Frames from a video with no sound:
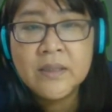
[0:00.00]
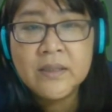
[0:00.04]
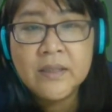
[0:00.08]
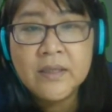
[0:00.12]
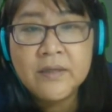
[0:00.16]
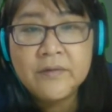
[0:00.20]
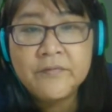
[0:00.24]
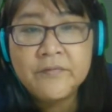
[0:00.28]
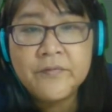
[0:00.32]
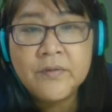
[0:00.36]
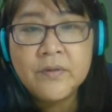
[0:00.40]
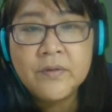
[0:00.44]

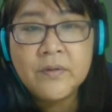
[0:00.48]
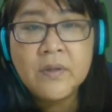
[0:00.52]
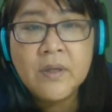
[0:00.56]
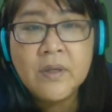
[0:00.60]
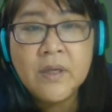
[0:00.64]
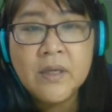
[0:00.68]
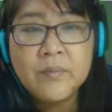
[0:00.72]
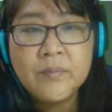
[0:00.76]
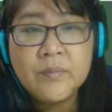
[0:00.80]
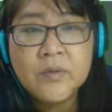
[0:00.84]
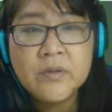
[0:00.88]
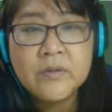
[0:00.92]
Therefore,
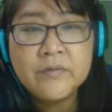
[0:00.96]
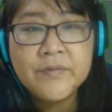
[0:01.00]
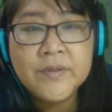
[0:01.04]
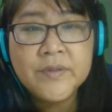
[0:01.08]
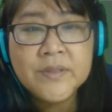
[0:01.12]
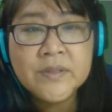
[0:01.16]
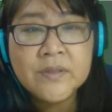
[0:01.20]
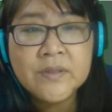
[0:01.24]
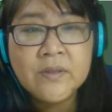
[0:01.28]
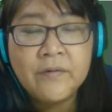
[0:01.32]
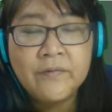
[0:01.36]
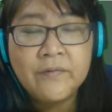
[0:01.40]
I'm
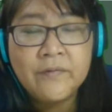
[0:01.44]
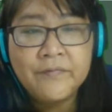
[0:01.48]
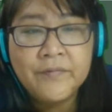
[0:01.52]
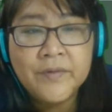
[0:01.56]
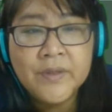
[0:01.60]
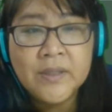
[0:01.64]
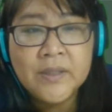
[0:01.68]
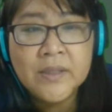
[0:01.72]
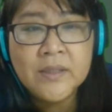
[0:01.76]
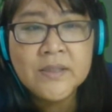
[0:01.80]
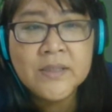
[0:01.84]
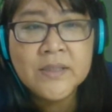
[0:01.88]
always
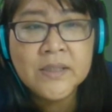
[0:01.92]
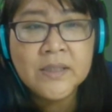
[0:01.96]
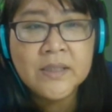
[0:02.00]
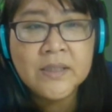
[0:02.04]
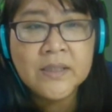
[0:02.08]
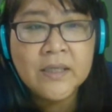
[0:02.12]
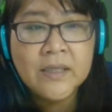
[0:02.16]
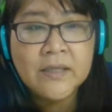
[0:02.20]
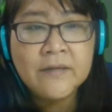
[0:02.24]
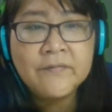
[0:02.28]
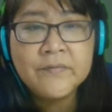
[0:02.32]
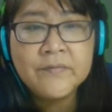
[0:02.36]
confident
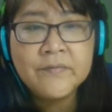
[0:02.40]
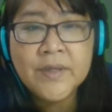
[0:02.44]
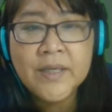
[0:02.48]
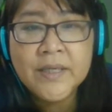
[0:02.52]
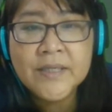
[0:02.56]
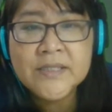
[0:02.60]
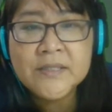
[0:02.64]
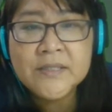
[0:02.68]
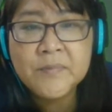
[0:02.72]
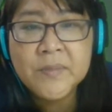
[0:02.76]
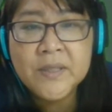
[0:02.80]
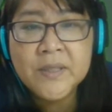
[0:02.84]
enough to
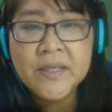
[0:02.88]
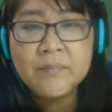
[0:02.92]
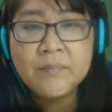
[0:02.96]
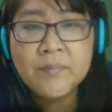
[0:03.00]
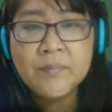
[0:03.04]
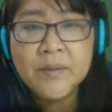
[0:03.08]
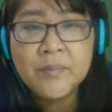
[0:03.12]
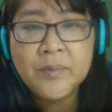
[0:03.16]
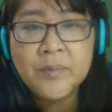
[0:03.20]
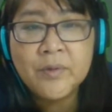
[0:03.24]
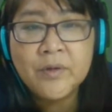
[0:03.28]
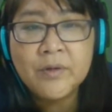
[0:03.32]

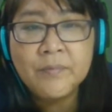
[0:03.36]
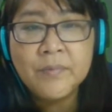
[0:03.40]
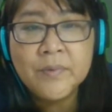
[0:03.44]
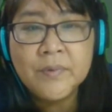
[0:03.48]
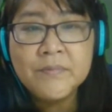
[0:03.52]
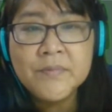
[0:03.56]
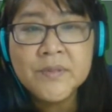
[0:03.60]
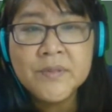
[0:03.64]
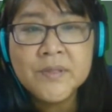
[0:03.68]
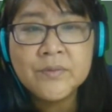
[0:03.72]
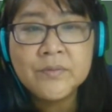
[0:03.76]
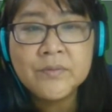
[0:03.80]
explain my problems